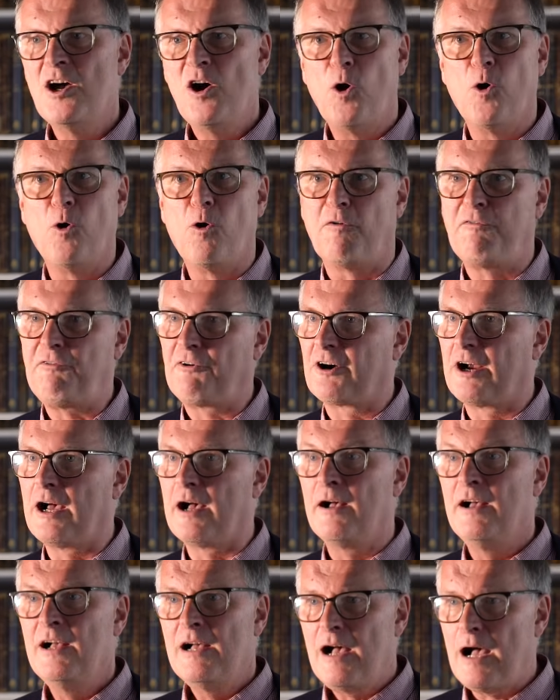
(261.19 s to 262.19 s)
or for
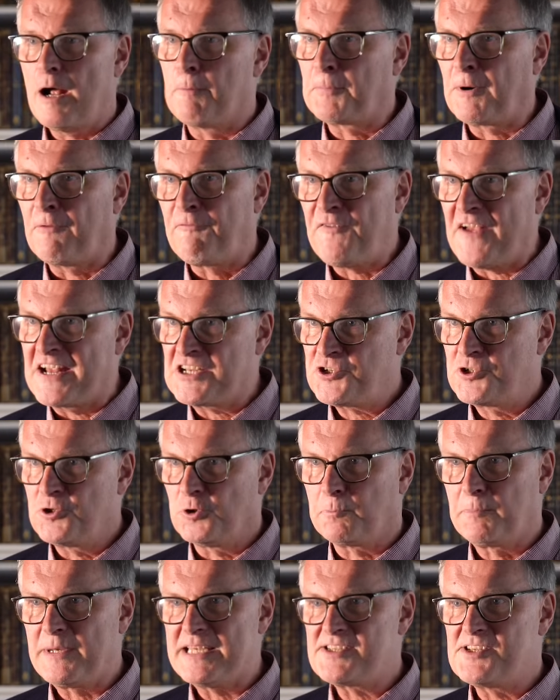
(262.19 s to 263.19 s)
a
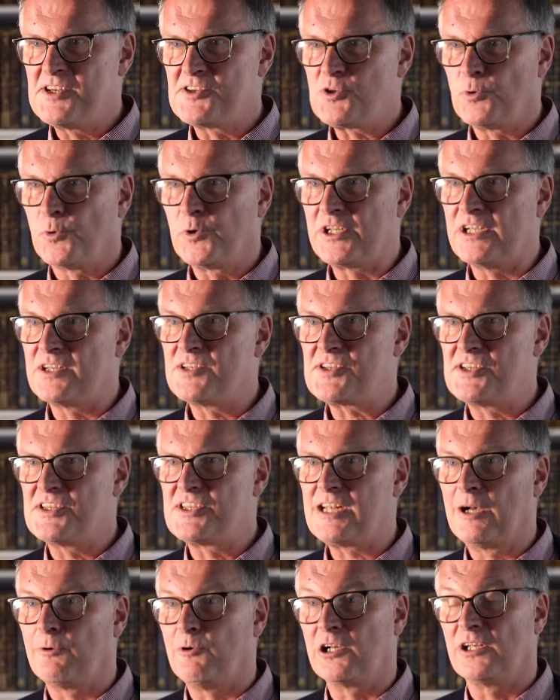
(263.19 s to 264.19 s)
professional business audience and
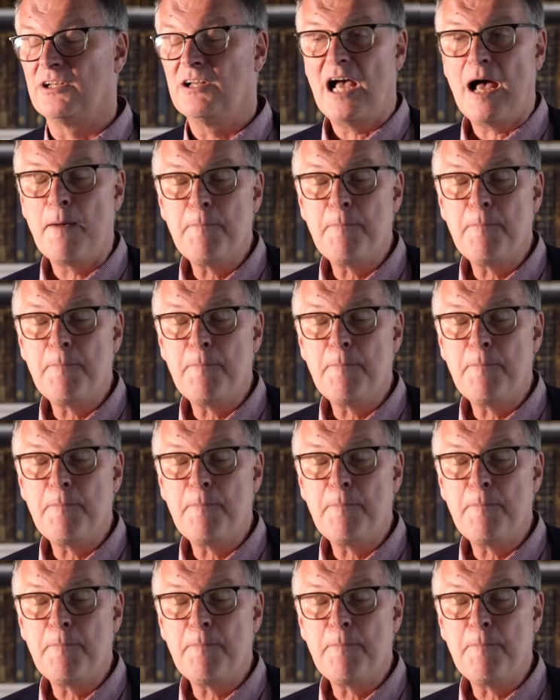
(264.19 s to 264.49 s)
so on.